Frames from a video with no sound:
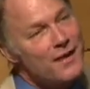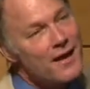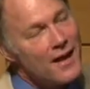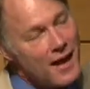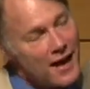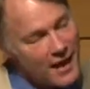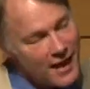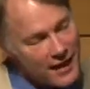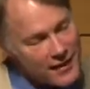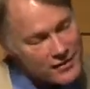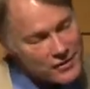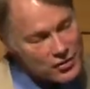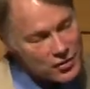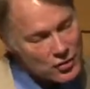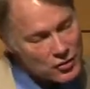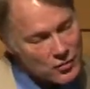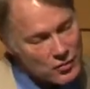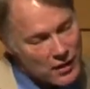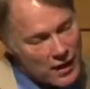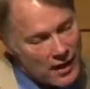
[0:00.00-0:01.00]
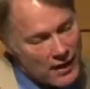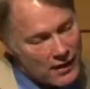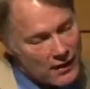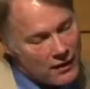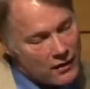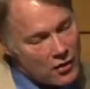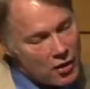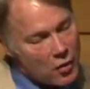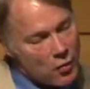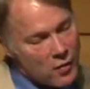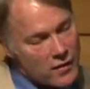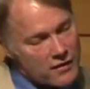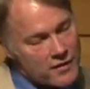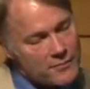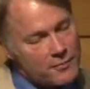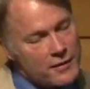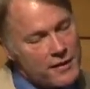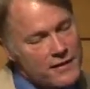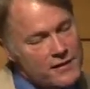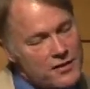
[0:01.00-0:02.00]
And so, one of the
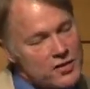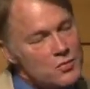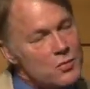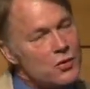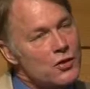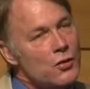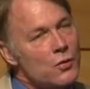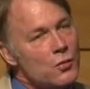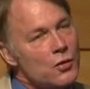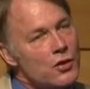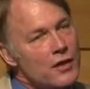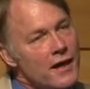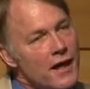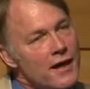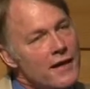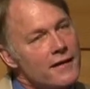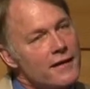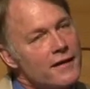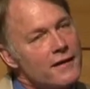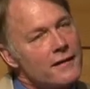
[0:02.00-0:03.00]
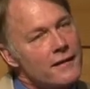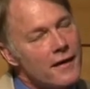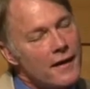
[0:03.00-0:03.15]
places we're getting,